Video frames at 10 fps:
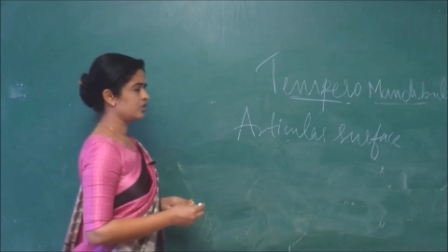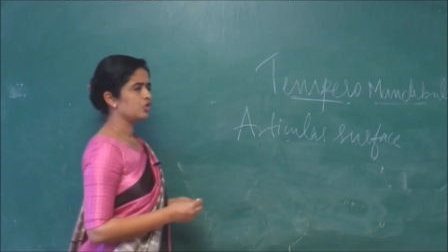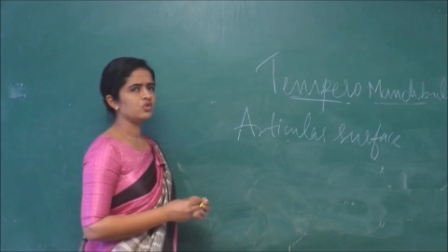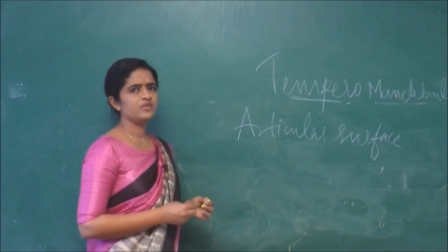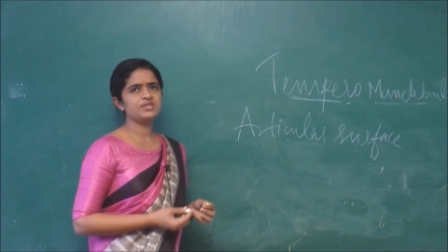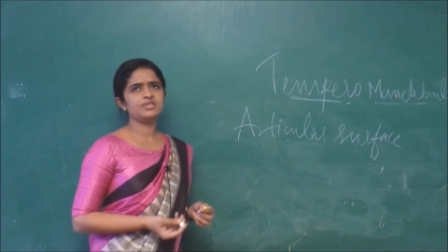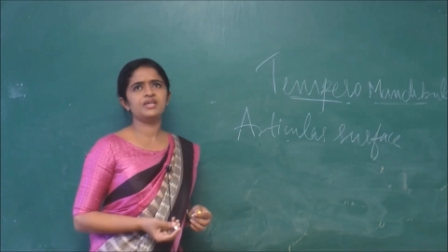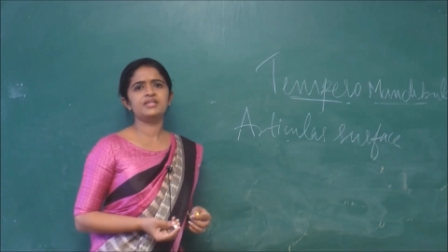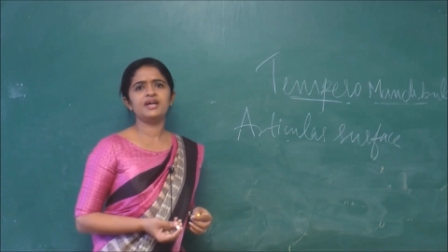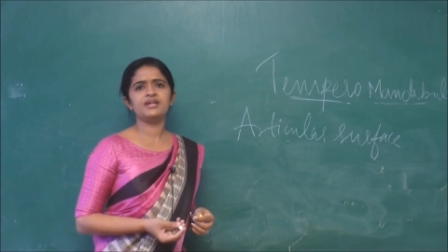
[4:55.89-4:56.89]
Though we
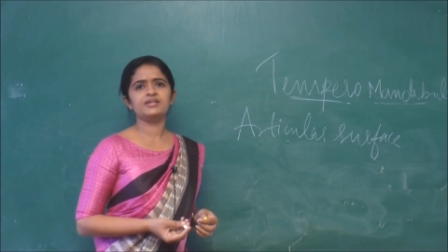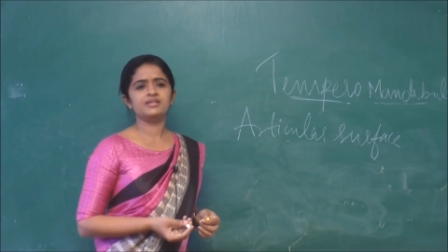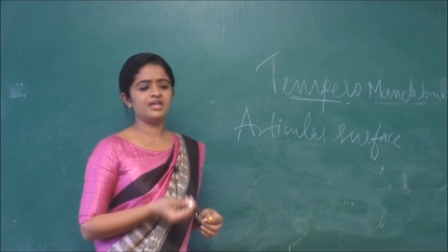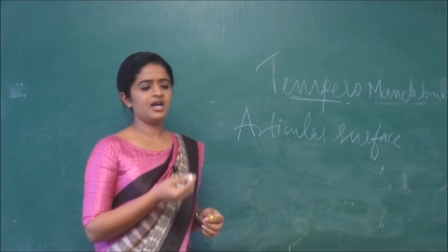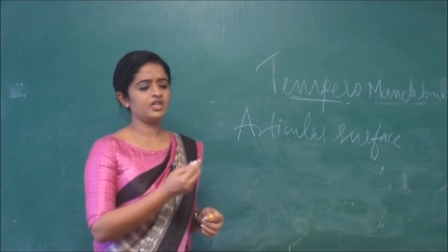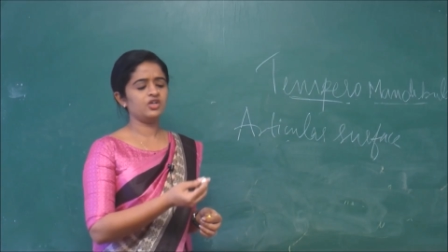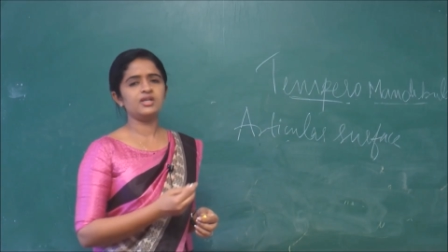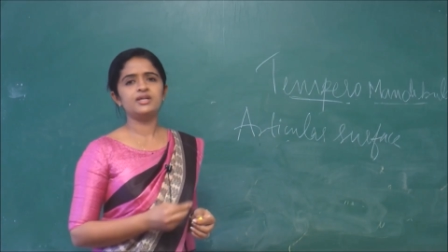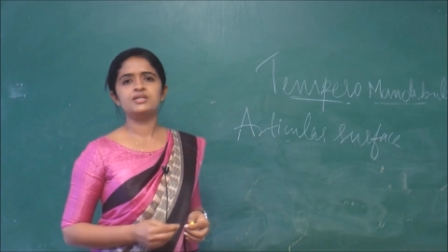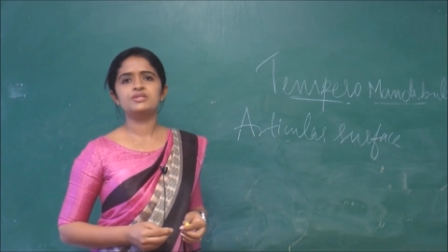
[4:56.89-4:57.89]
say that uh, the
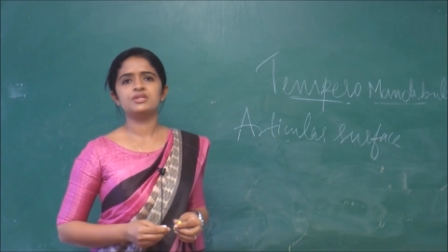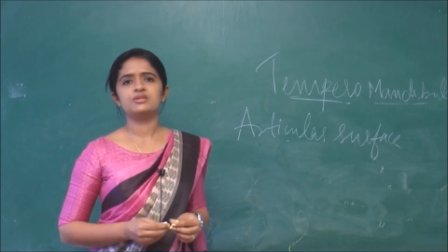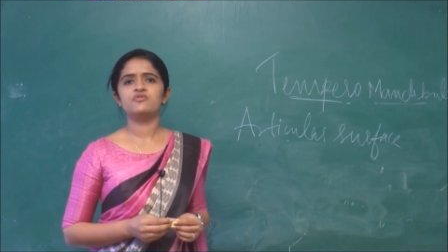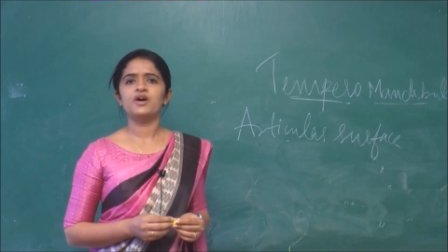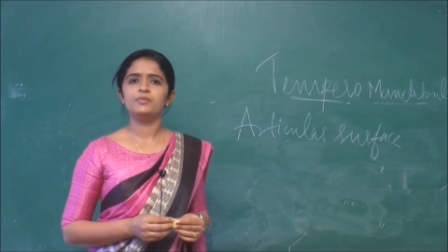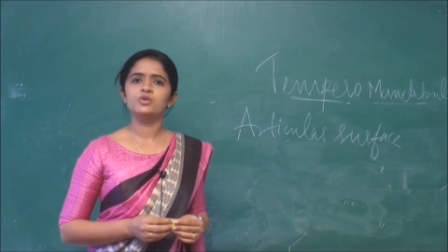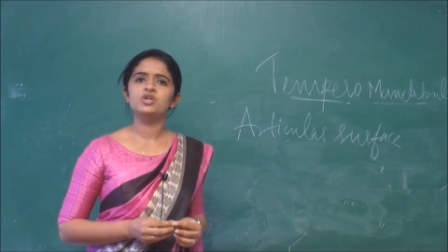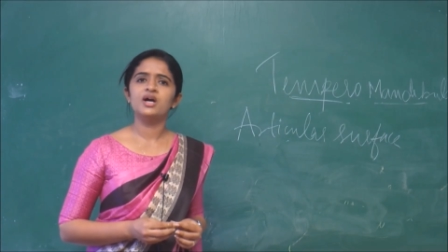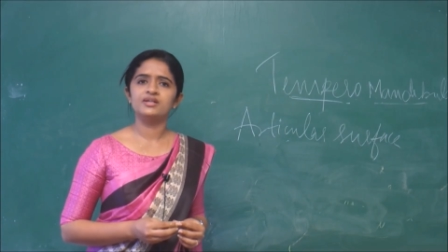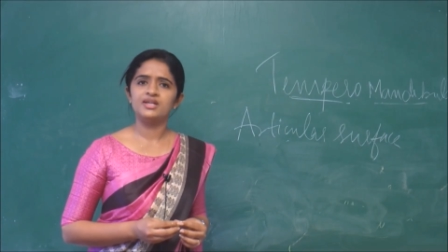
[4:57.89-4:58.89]
articular disc is
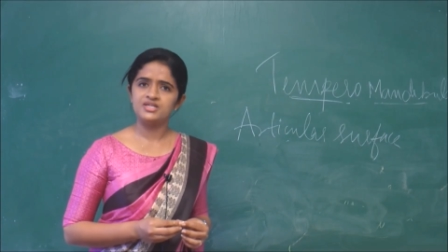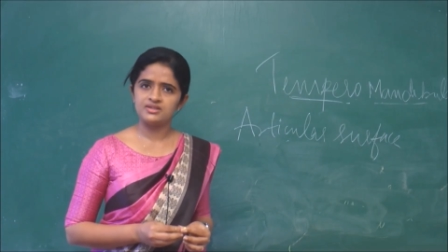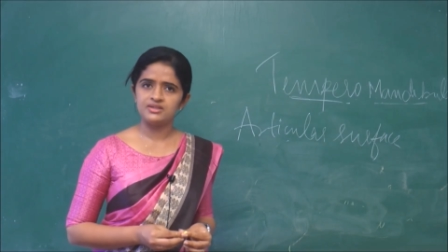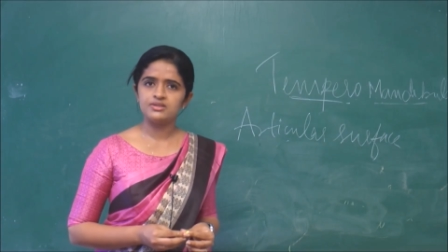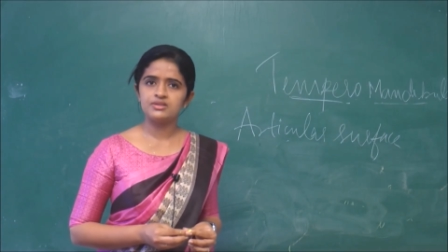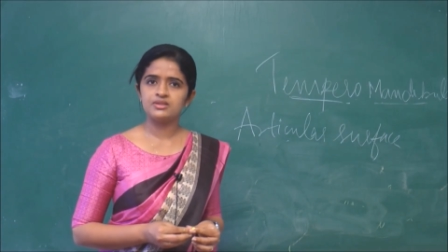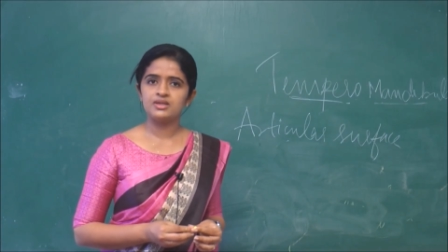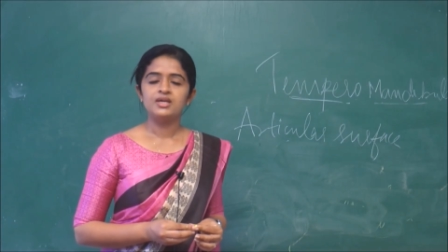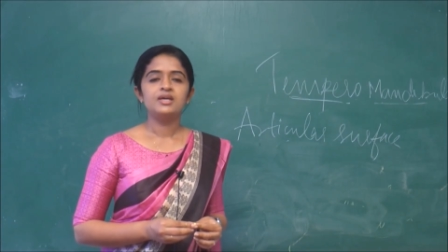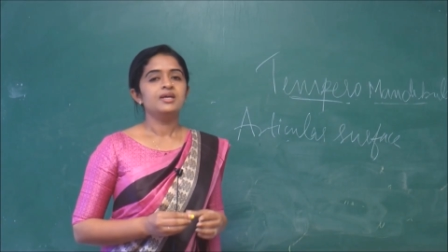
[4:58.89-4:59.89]
fibrocartilaginous,
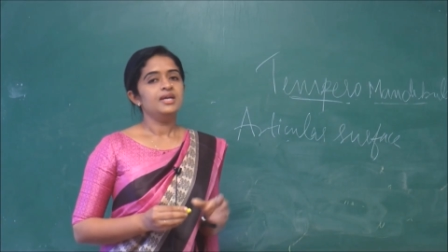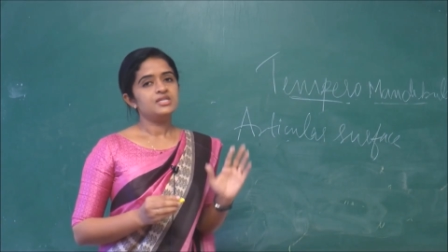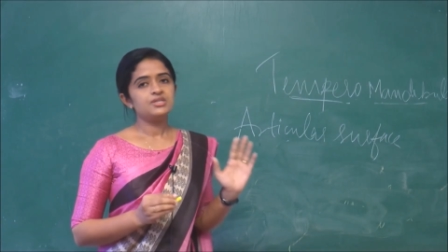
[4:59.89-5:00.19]
it